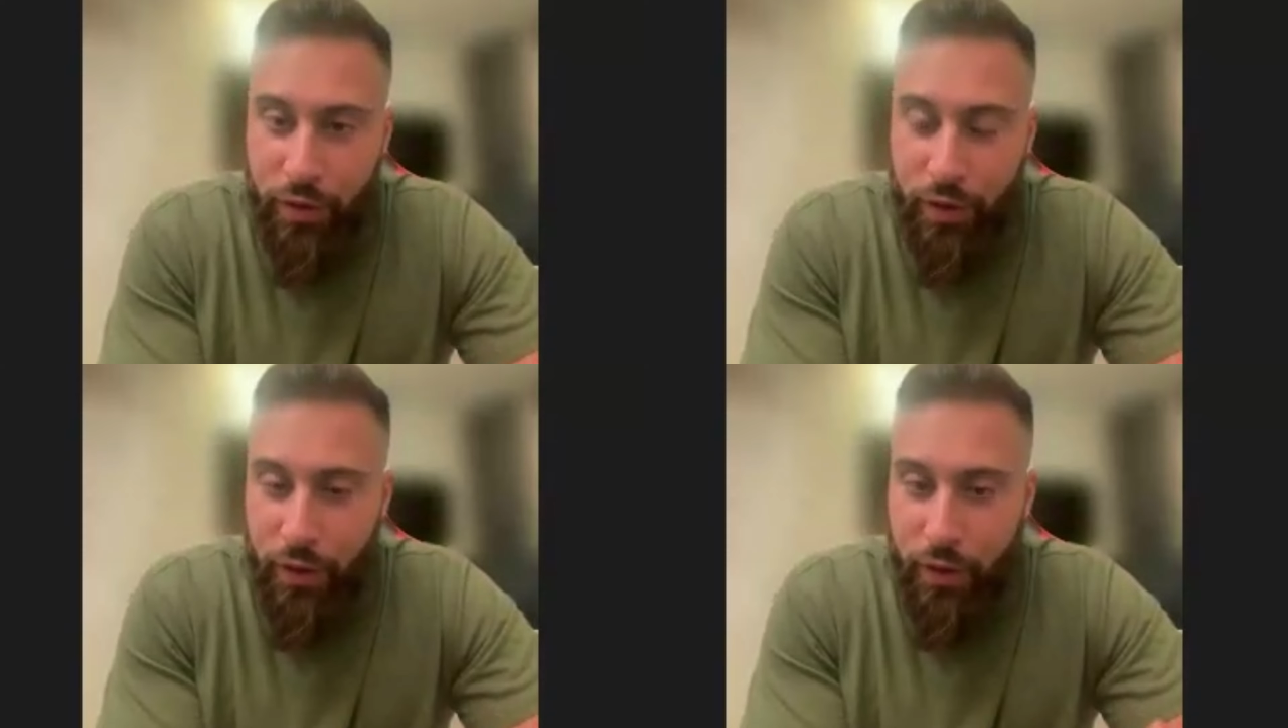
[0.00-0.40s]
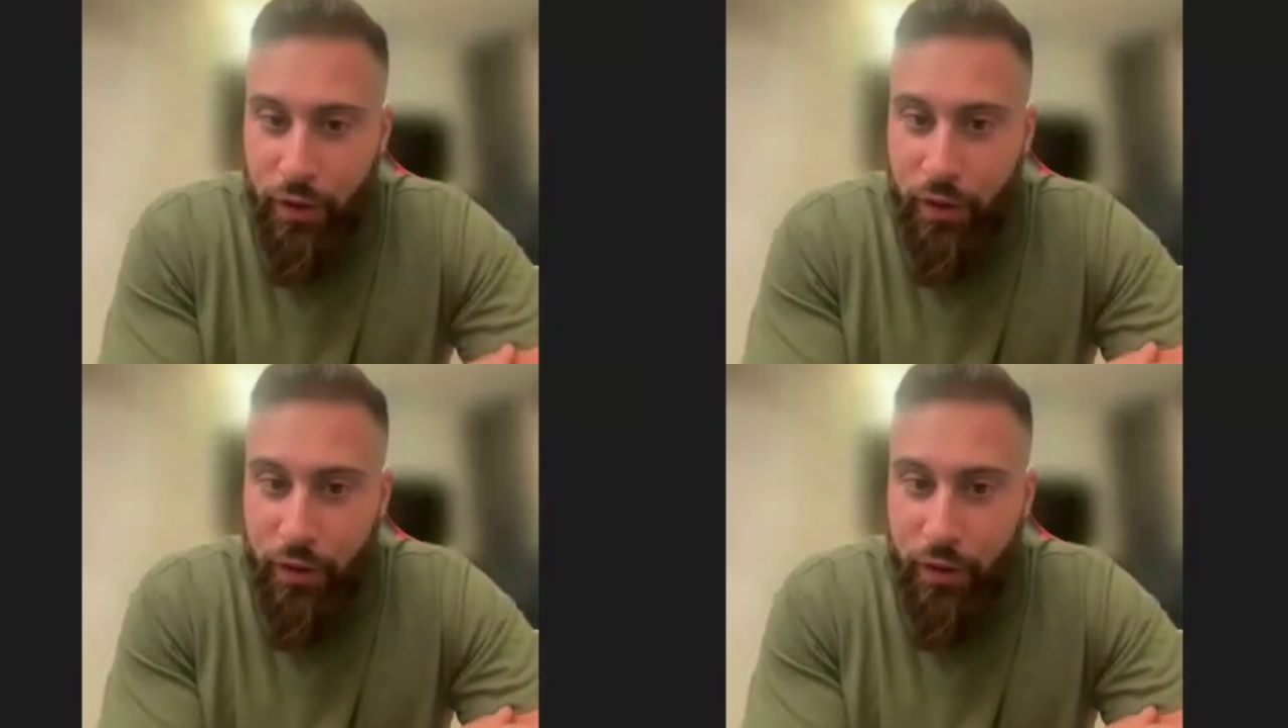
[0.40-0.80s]

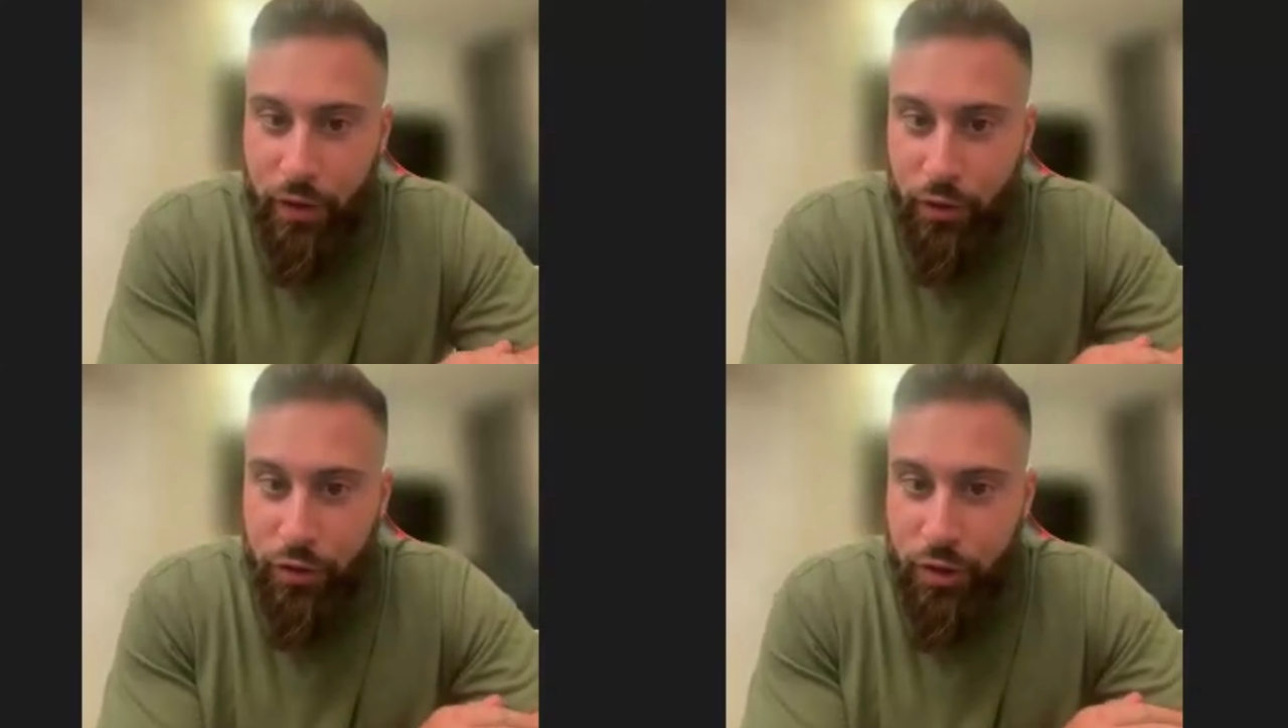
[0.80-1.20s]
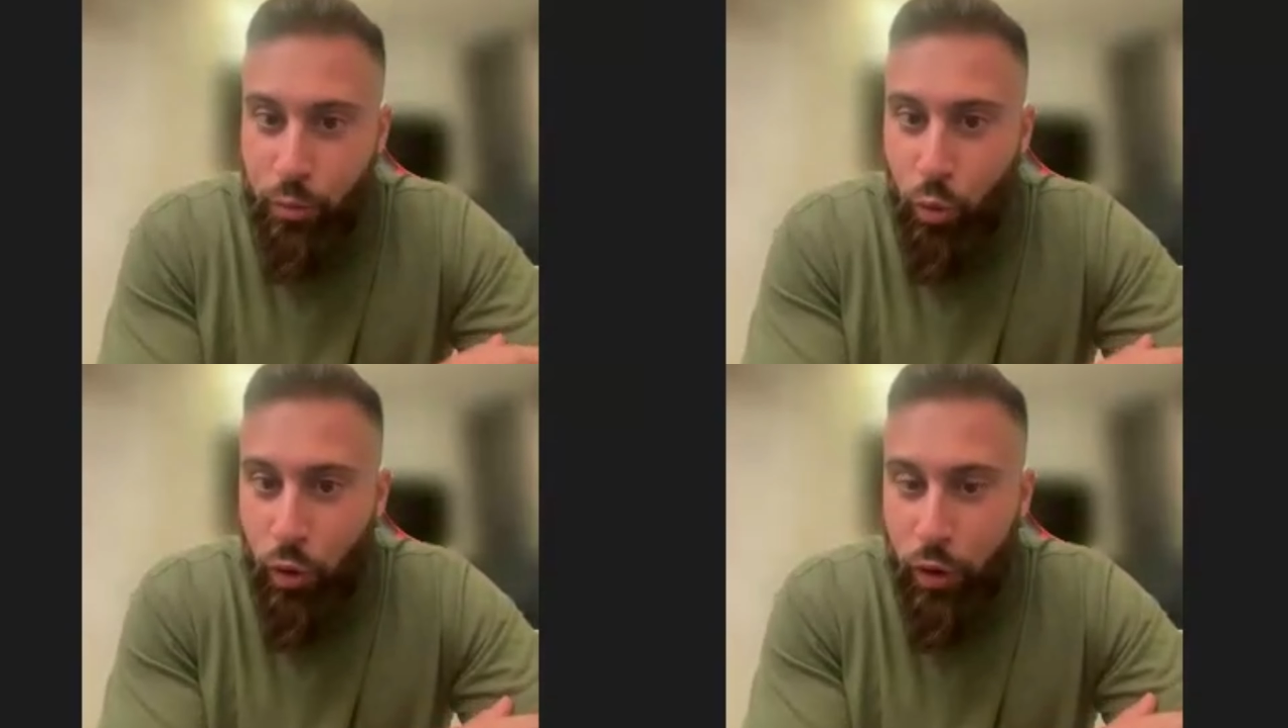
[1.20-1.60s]
you know,
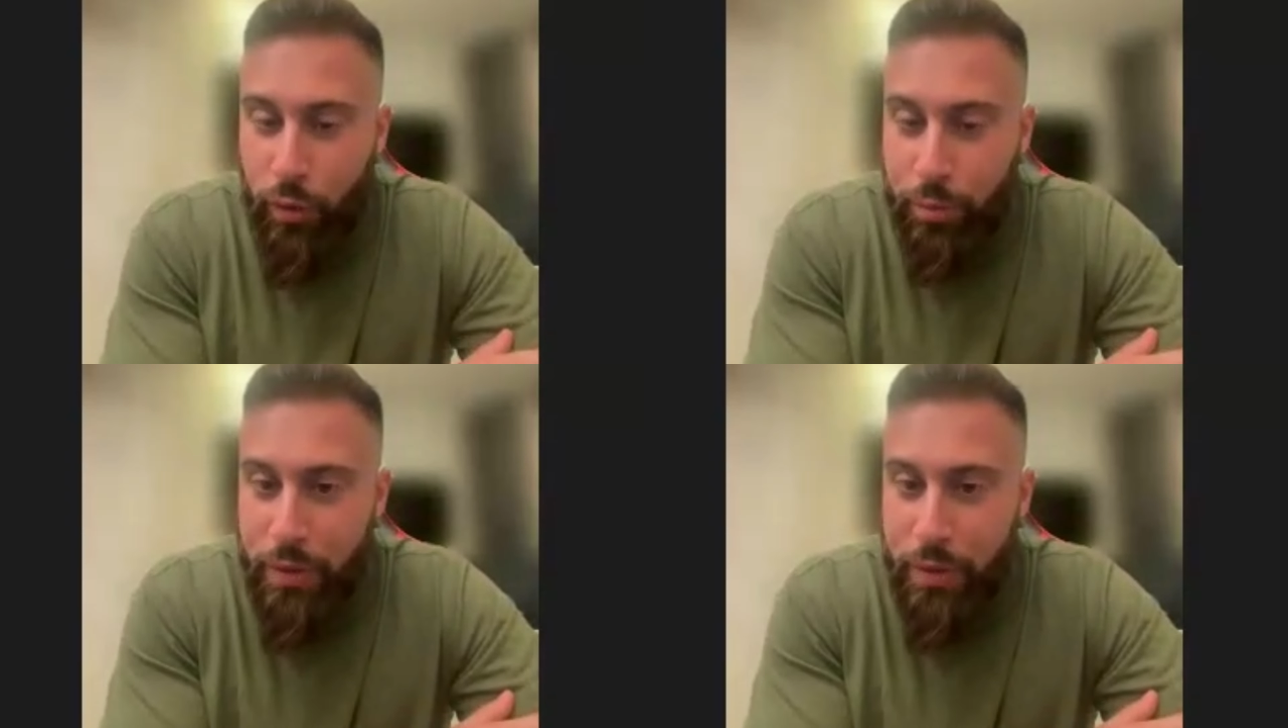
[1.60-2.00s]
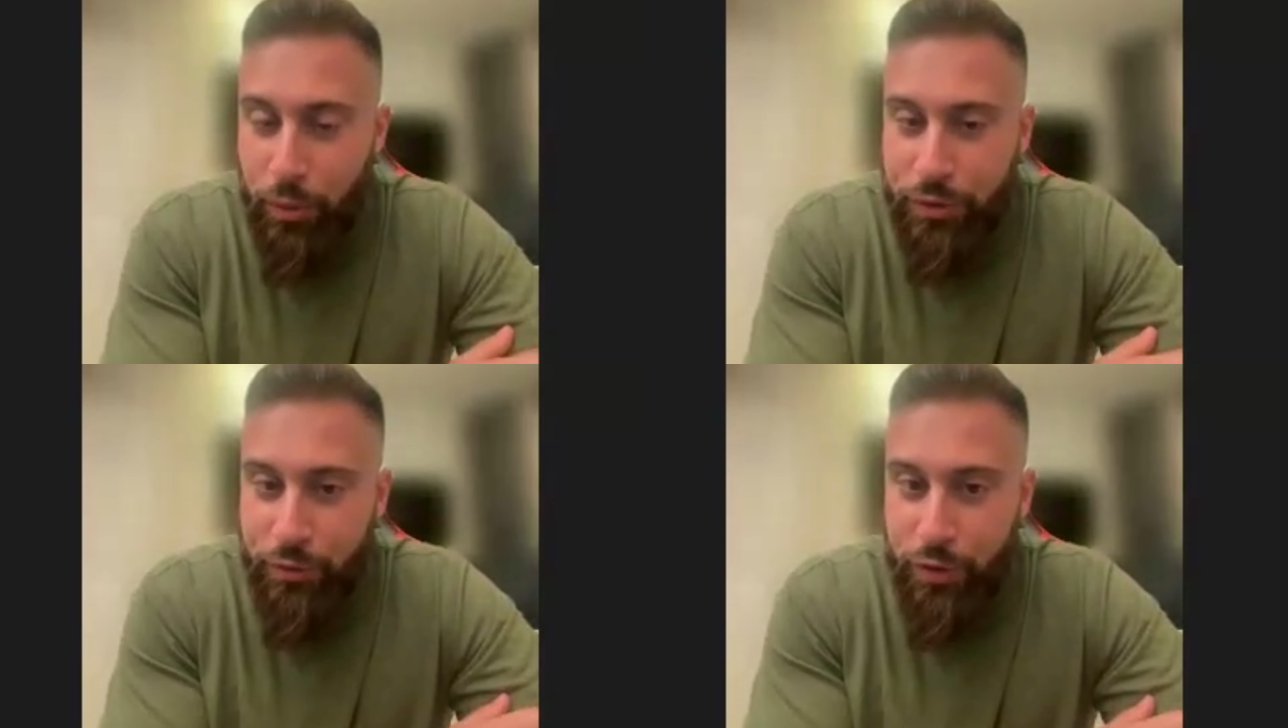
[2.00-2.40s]
some more
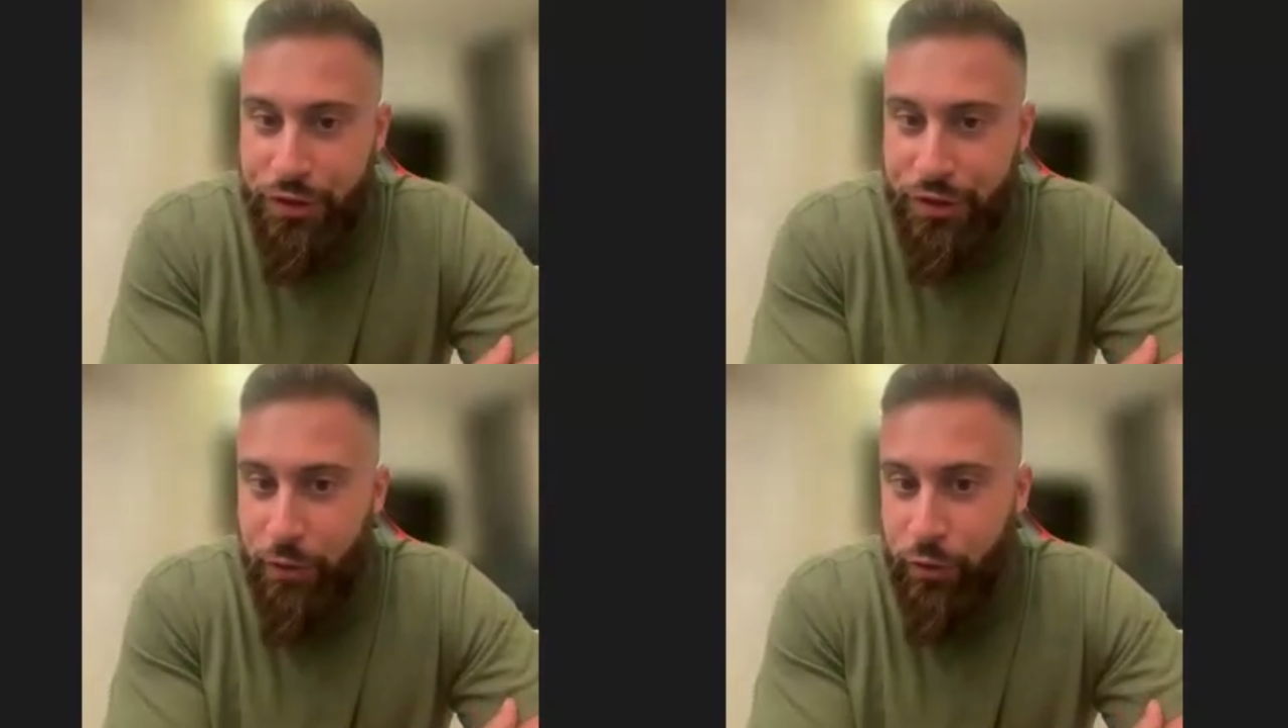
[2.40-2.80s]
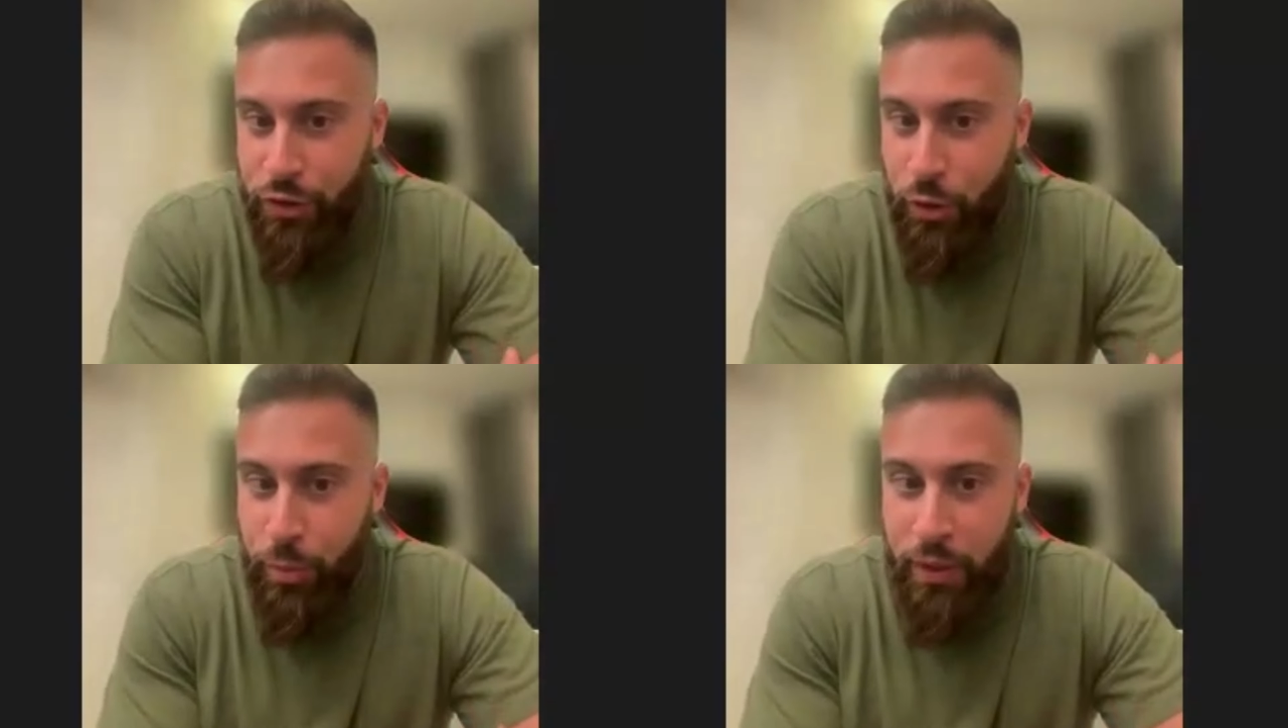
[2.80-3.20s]
people to feel
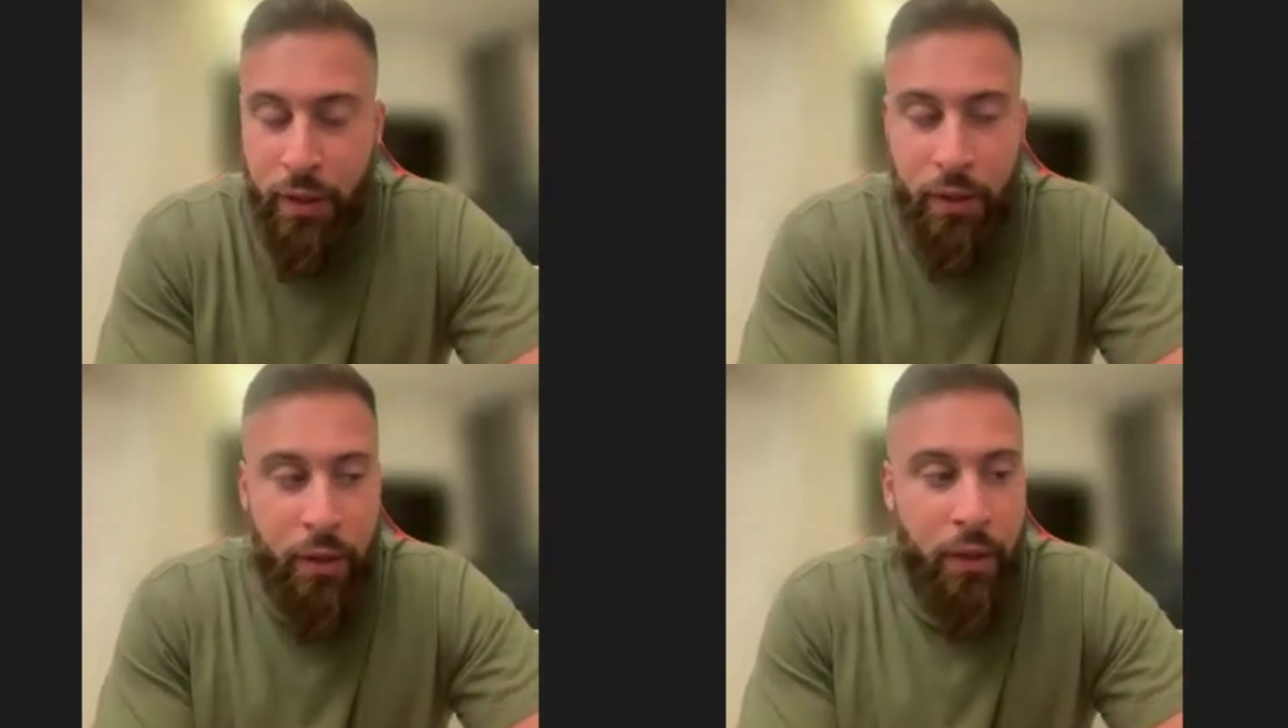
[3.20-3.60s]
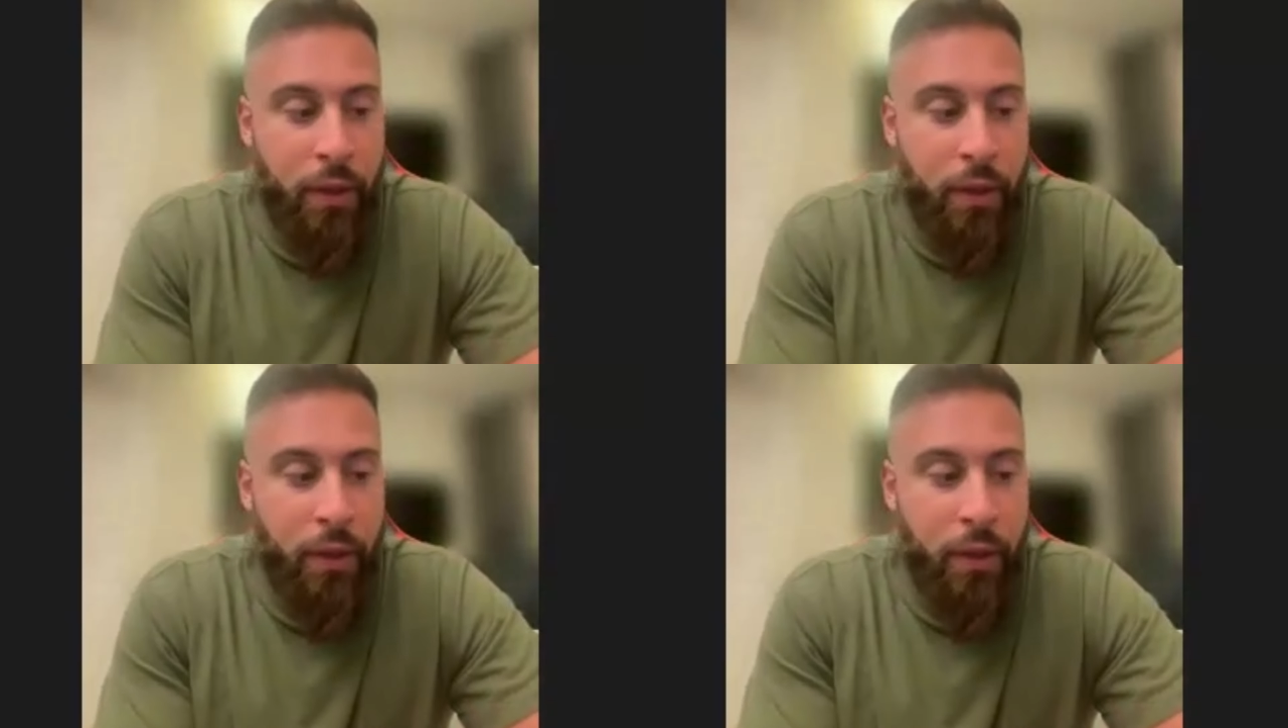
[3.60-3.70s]
safer, so be it.